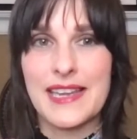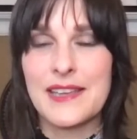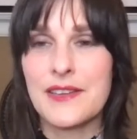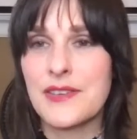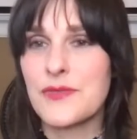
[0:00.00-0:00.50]

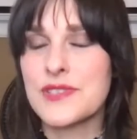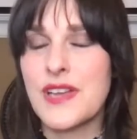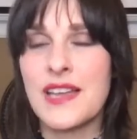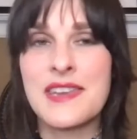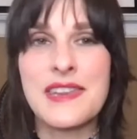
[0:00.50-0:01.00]
It was
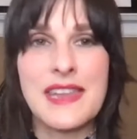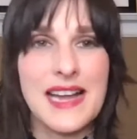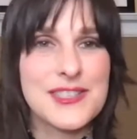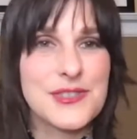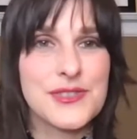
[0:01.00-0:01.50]
a
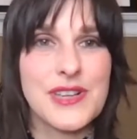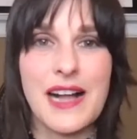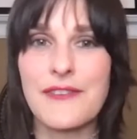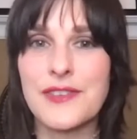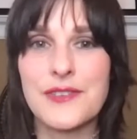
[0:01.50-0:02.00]
natural
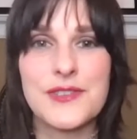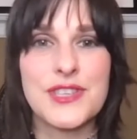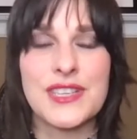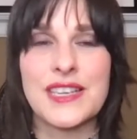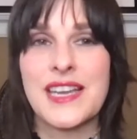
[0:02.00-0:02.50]

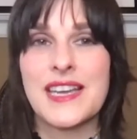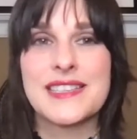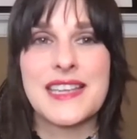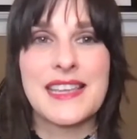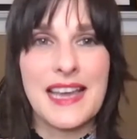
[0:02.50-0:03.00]
evolution
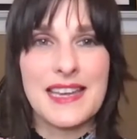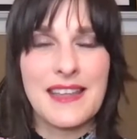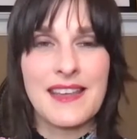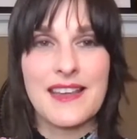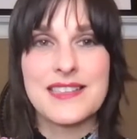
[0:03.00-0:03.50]
to
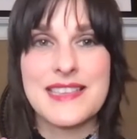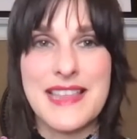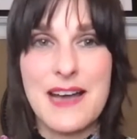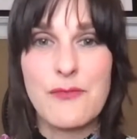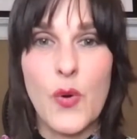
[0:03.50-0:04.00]
getting to
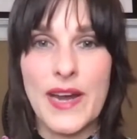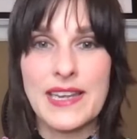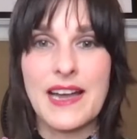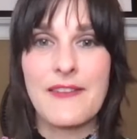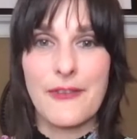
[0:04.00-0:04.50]
that
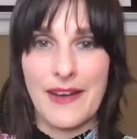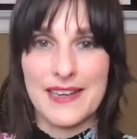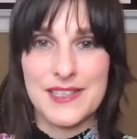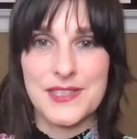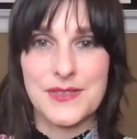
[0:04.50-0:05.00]
point of
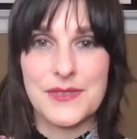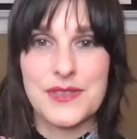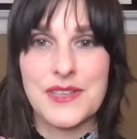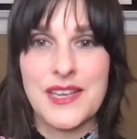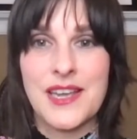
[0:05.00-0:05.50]
gratitude,
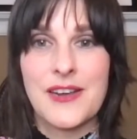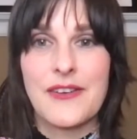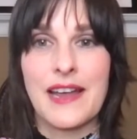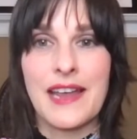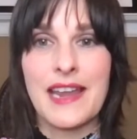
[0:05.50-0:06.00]

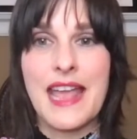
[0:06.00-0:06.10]
right?